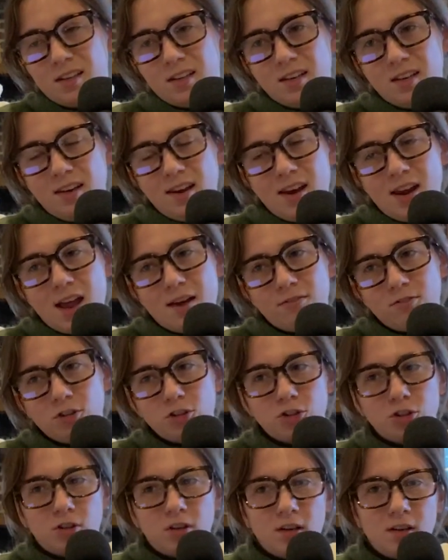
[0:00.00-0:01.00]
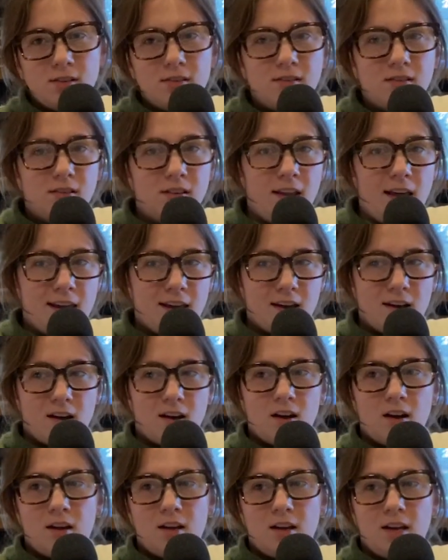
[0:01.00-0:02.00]
never trust like
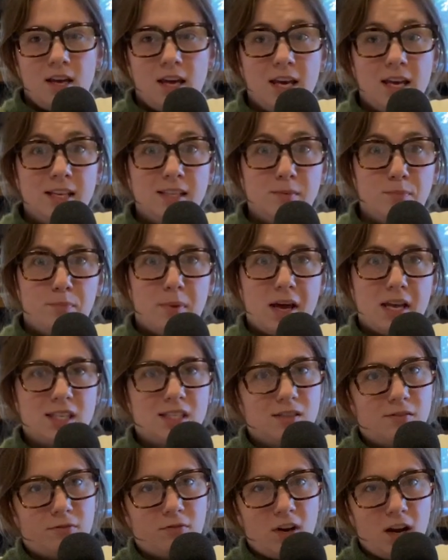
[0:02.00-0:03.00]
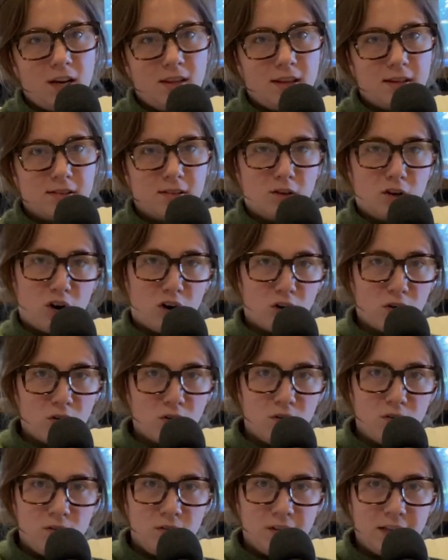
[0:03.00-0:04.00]
his best friend that's a
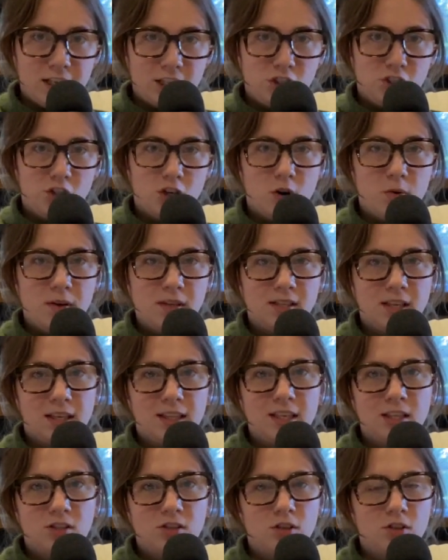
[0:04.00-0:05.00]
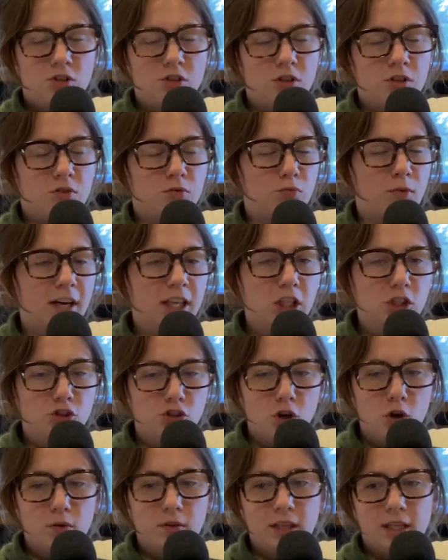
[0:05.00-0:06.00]
girl. Like she always like, it's just this running
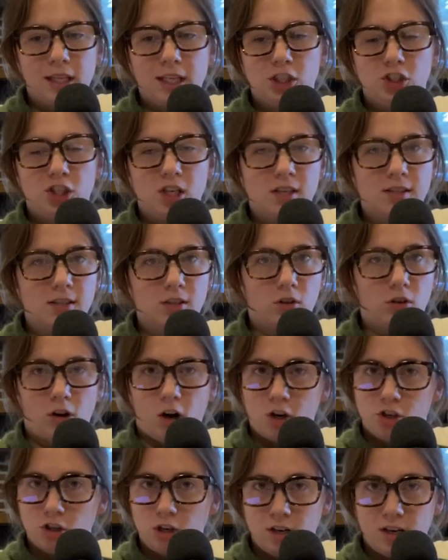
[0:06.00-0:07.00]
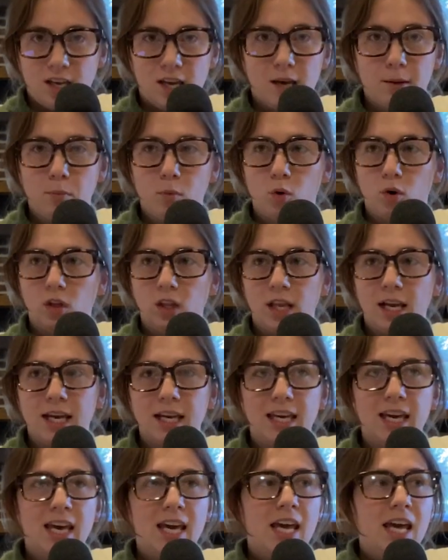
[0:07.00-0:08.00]
joke that like she has a crush on him. Or
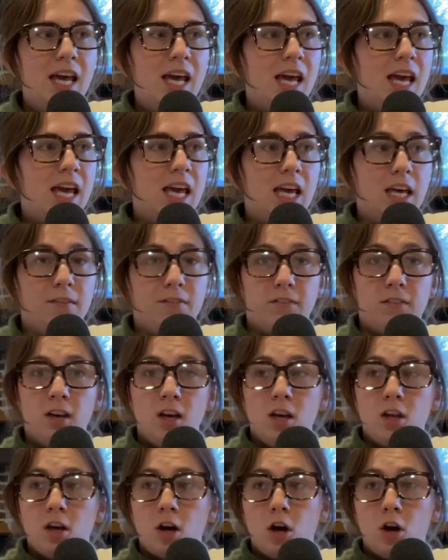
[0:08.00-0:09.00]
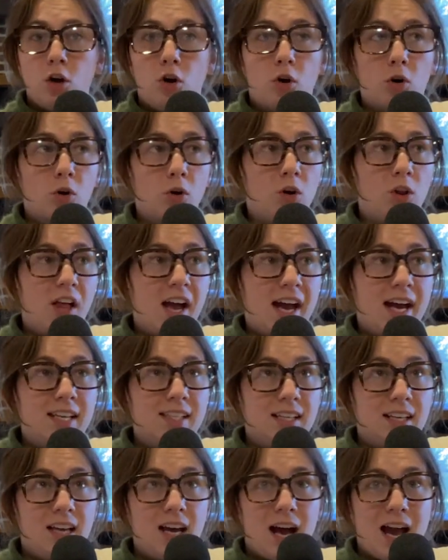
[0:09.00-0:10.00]
like if a girl has
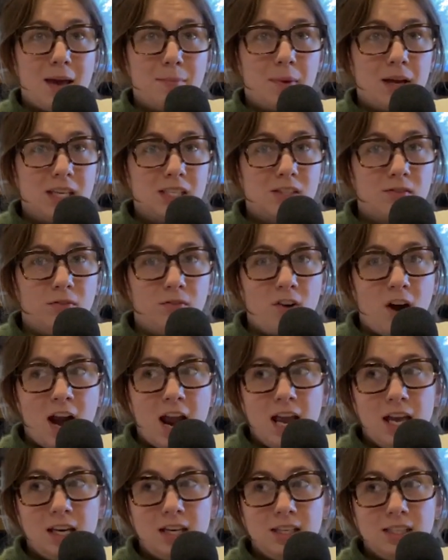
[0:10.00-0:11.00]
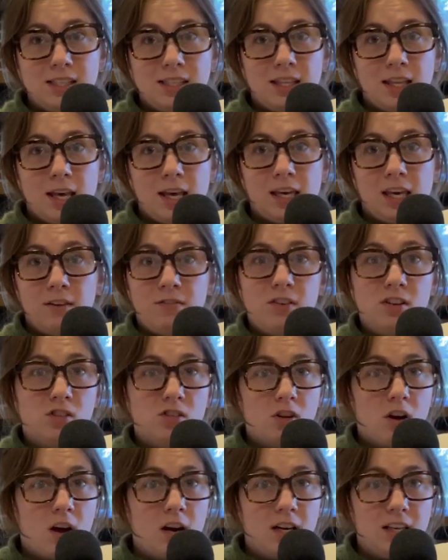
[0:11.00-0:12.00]
a guy best friend, it's like if he's
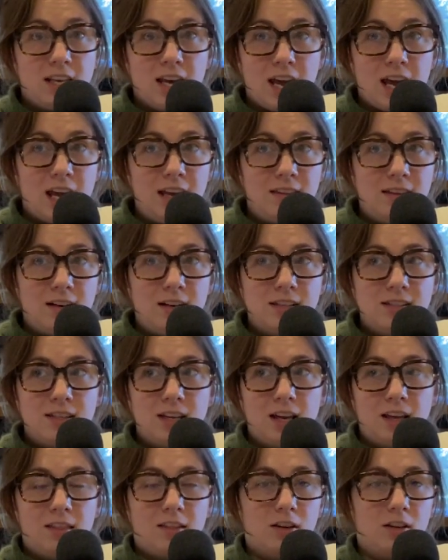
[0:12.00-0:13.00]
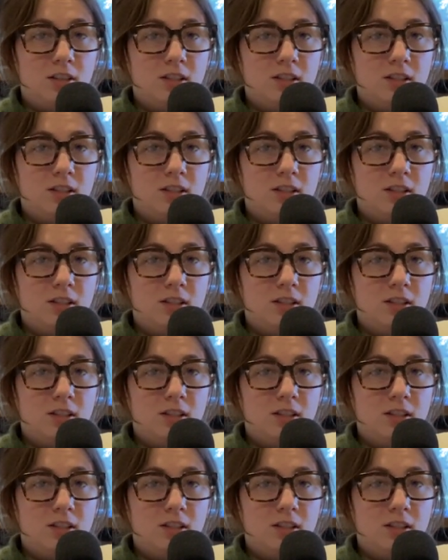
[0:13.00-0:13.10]
not gay, then it's like they're